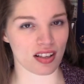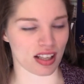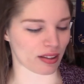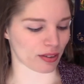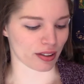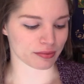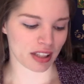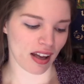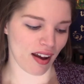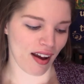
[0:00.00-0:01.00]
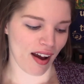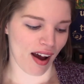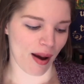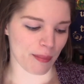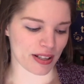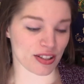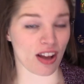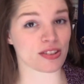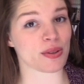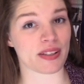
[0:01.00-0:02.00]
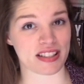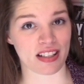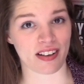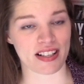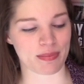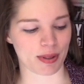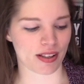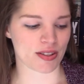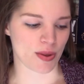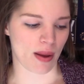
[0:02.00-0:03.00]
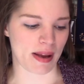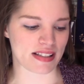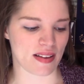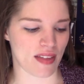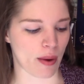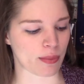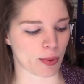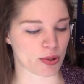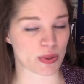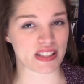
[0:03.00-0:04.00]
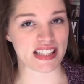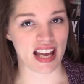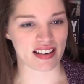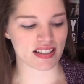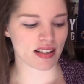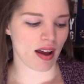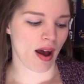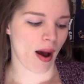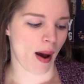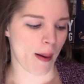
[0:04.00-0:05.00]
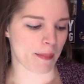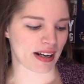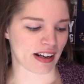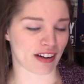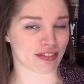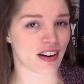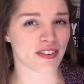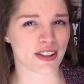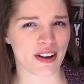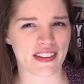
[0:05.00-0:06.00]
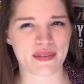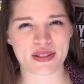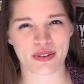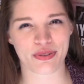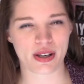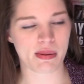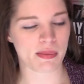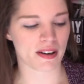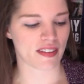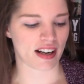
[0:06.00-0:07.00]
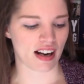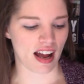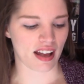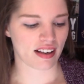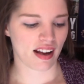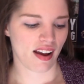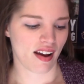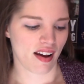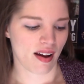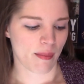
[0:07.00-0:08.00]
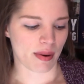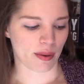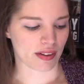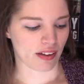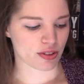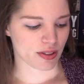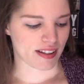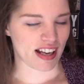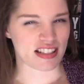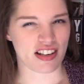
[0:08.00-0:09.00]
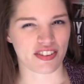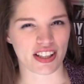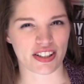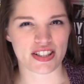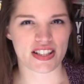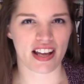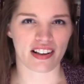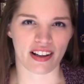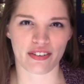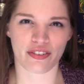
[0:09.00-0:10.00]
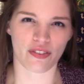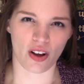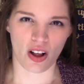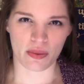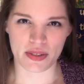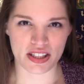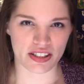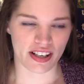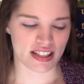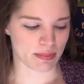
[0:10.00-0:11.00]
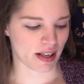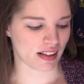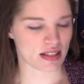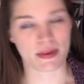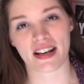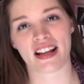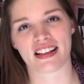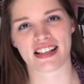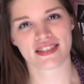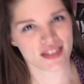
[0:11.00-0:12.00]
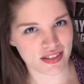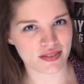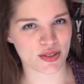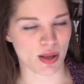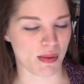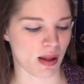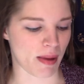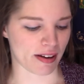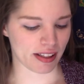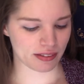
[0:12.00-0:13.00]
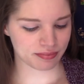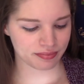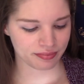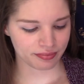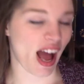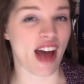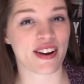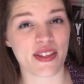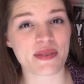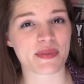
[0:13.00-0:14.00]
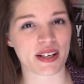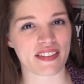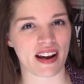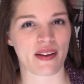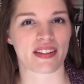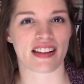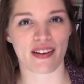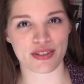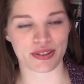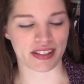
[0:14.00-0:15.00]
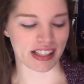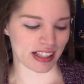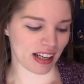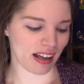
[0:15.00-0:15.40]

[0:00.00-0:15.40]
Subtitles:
don't know. But it's also a series book, so I might save that one more towards the end. But I got it forever ago. I think it was a freebie book that I got, but I would love to read that. It definitely looks kind of like fall mysterious. Apparently it's about aliens, so I'm all about it. Another book that I would love to read